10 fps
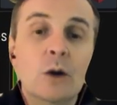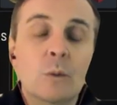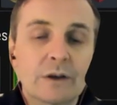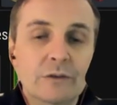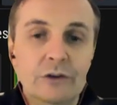
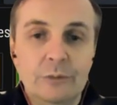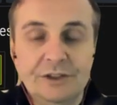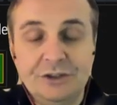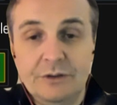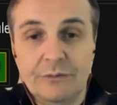What you do
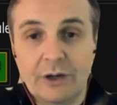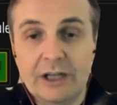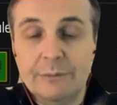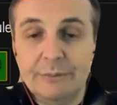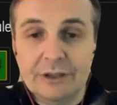is you
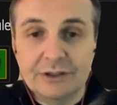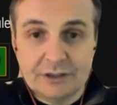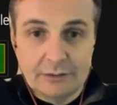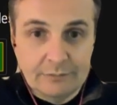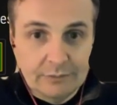divide it, because
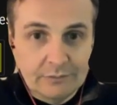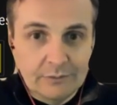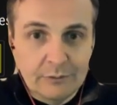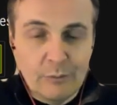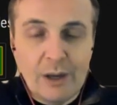
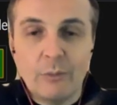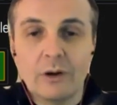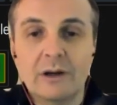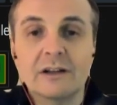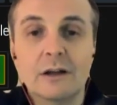
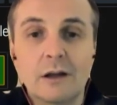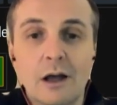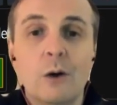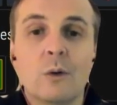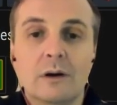remember, the
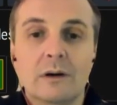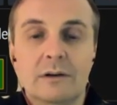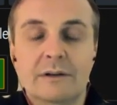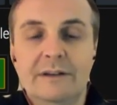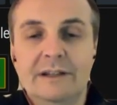lower
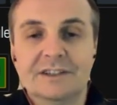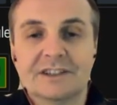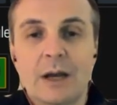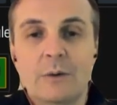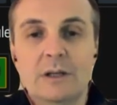the
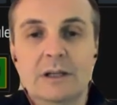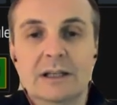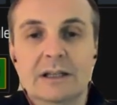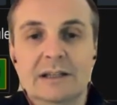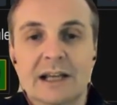scouting
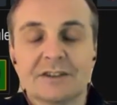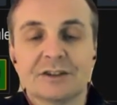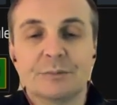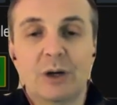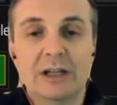index or
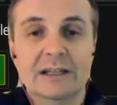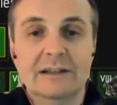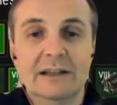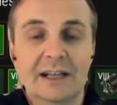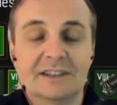spotting
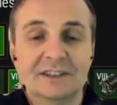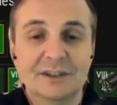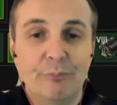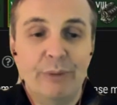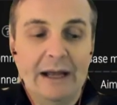index is,
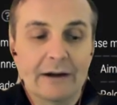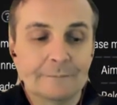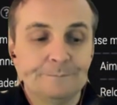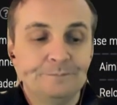the better.